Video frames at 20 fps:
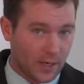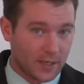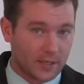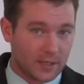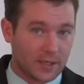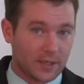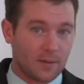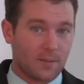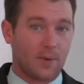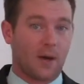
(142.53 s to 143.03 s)

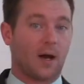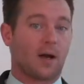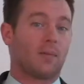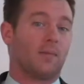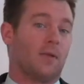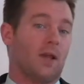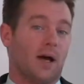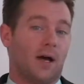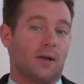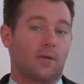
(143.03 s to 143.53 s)
right to the
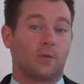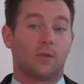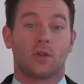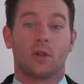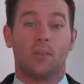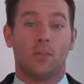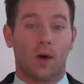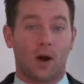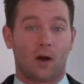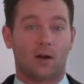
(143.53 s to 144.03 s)
bottom line
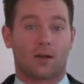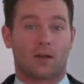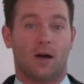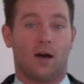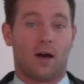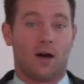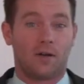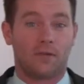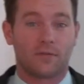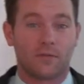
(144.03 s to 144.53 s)
with the bark
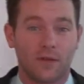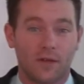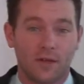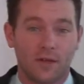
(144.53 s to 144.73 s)
off.